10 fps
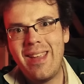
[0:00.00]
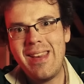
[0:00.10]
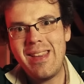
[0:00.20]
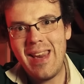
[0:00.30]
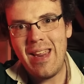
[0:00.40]

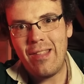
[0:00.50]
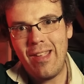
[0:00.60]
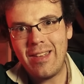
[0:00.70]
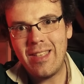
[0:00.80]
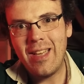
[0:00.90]
he needs
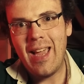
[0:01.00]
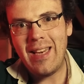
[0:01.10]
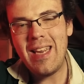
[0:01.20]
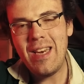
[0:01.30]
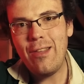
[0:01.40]
it.
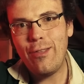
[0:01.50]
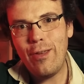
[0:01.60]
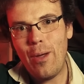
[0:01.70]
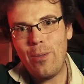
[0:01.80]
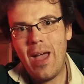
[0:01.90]
And he needs to
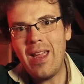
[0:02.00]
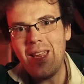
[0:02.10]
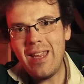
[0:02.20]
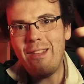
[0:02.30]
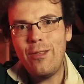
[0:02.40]
know that
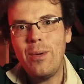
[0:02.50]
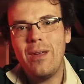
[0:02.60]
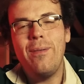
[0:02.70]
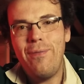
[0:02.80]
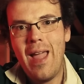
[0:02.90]
he's
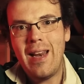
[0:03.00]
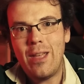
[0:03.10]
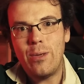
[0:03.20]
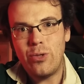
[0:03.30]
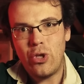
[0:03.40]
doing a fairly
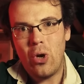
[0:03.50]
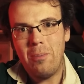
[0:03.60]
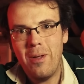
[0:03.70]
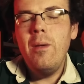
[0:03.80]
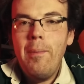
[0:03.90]
good
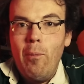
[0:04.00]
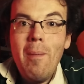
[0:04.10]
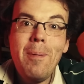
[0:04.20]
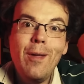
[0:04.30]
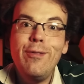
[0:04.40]
job. But
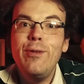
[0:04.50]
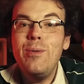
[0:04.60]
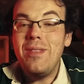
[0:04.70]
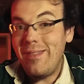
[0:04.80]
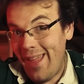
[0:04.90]
one person
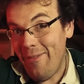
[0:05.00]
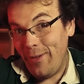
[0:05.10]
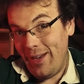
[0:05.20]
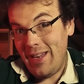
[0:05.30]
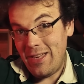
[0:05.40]
who
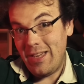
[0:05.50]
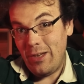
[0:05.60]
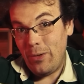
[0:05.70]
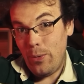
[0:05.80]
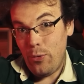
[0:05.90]
definitely did
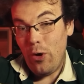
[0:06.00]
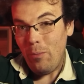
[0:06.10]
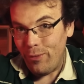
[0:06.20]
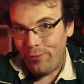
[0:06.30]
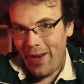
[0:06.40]
a good
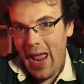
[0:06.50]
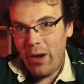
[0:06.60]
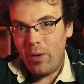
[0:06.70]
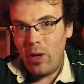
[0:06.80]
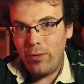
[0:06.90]
job was
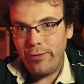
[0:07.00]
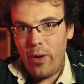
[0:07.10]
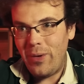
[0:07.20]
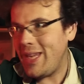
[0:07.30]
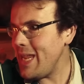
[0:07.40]
Fernando
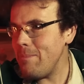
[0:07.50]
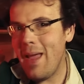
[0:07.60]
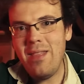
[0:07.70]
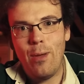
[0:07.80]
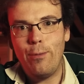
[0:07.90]
Alonso. He
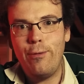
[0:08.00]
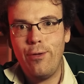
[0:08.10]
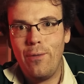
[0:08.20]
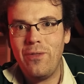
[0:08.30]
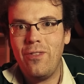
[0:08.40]
made those
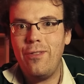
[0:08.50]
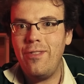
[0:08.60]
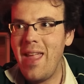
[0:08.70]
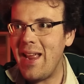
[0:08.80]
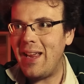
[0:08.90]
softs
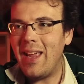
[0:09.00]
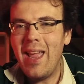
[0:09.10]
sing.